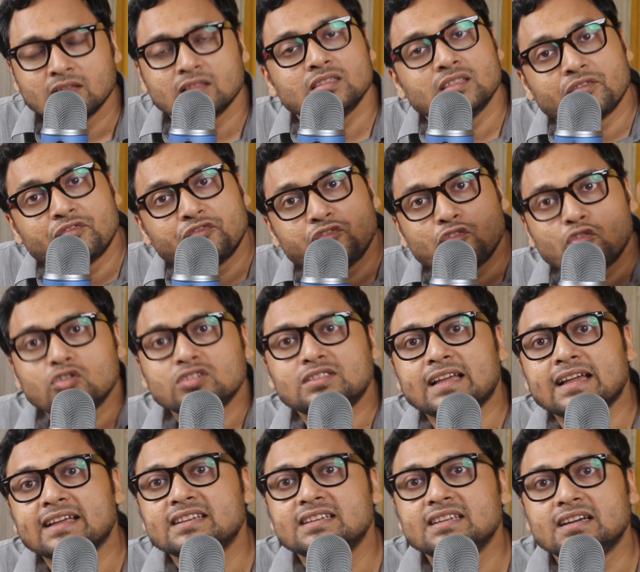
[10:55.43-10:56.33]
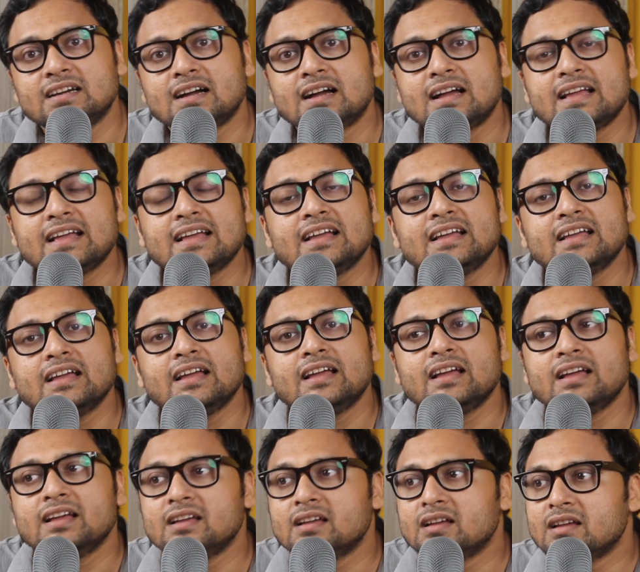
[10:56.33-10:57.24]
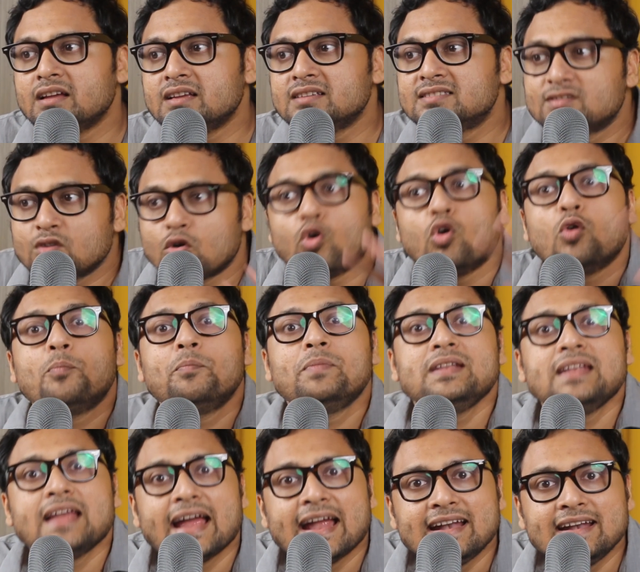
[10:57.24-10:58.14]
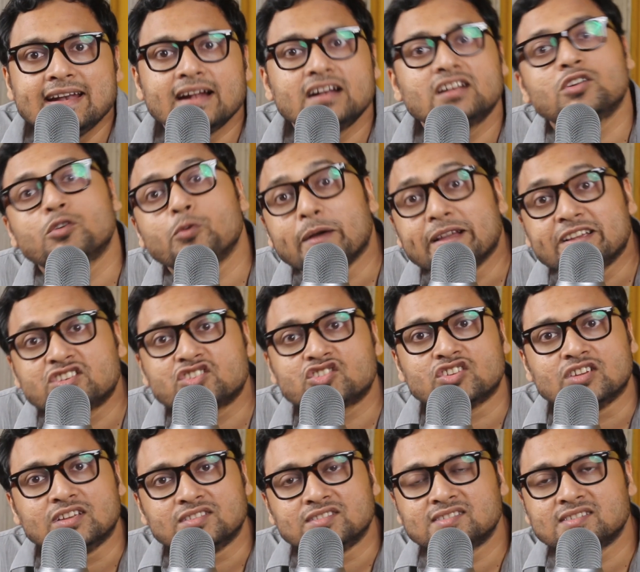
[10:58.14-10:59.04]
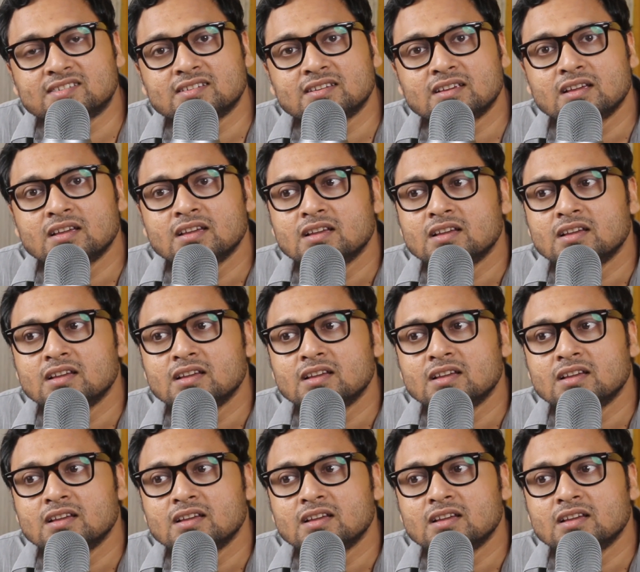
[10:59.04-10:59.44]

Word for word: The fourth idea is open ended questions.